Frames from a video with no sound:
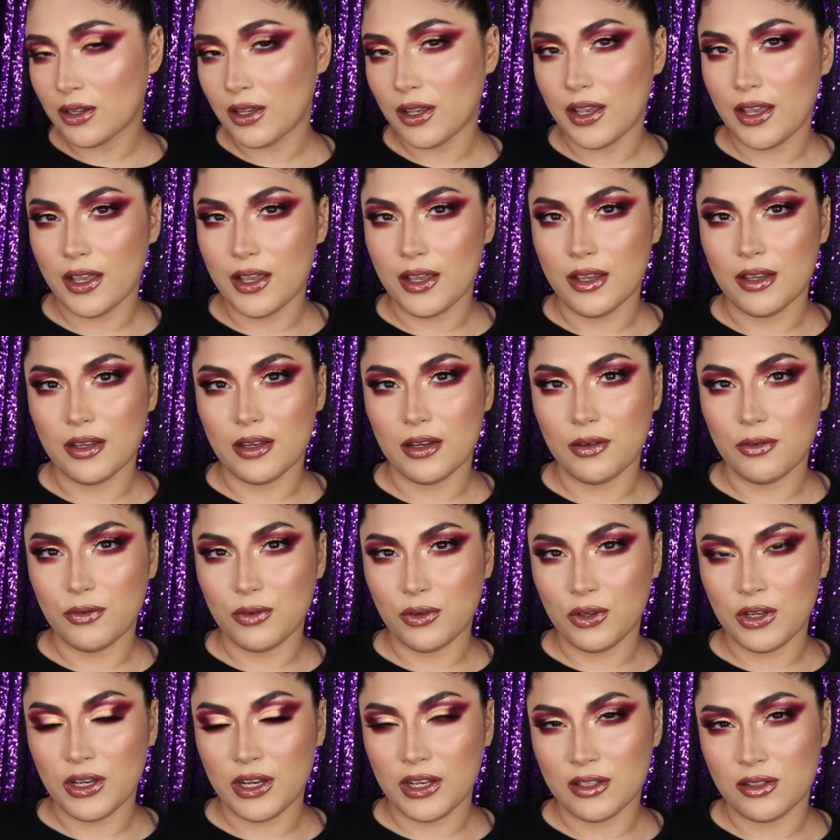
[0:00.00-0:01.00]
and if
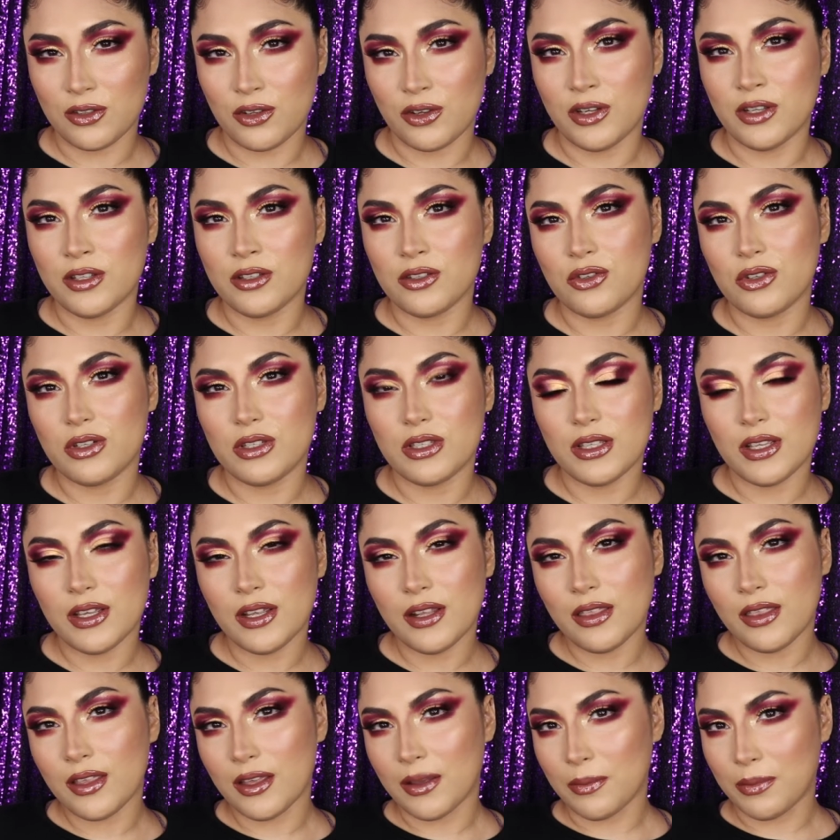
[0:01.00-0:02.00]
you guys are interested
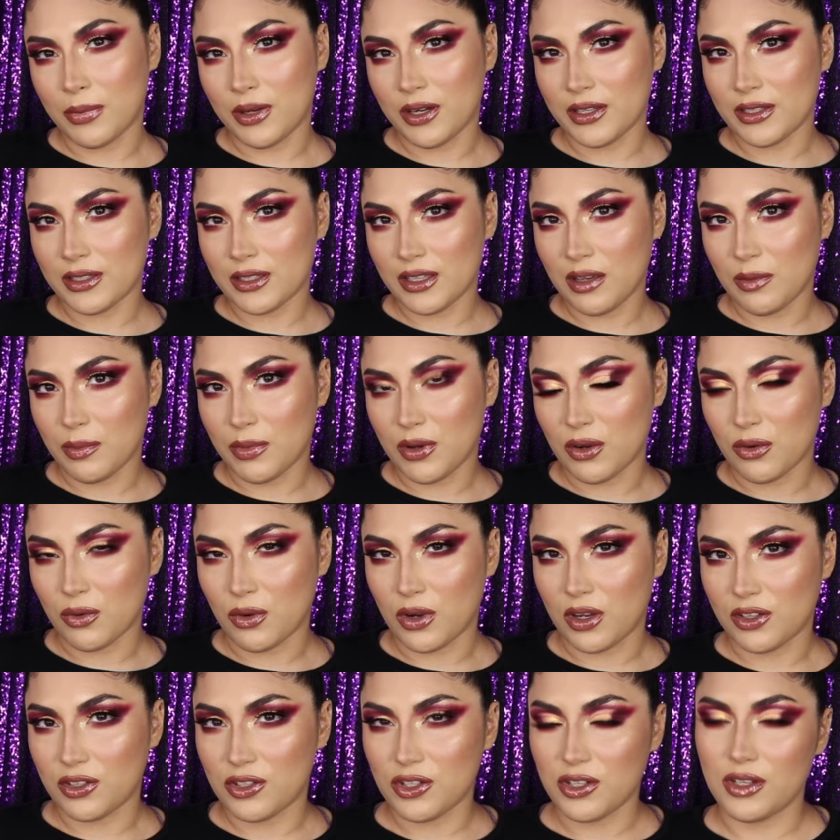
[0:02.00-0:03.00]
then please keep on
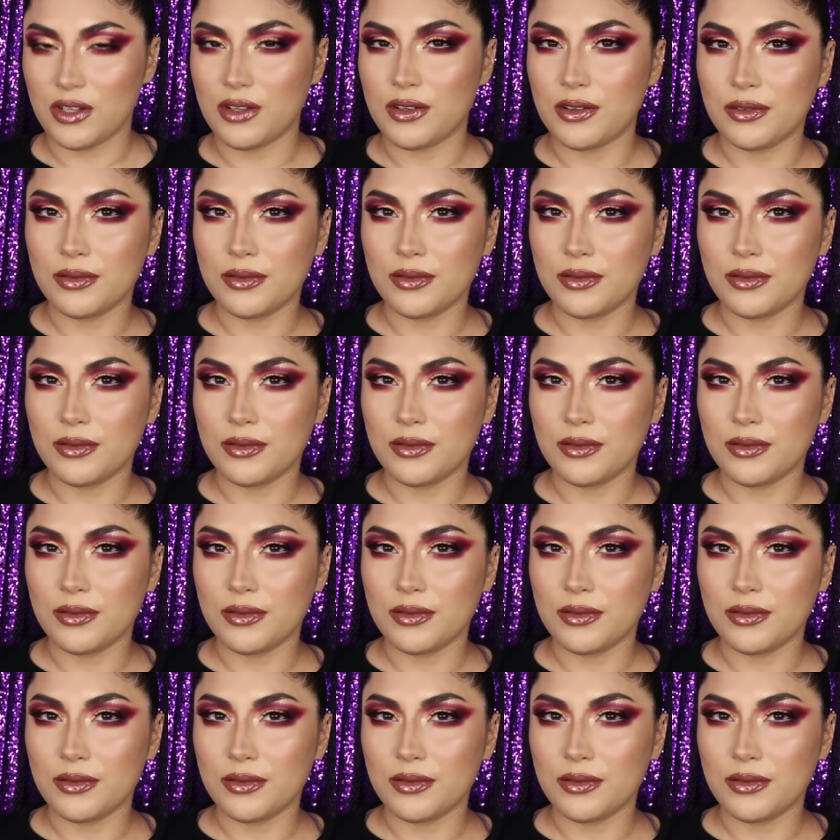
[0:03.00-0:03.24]
watching.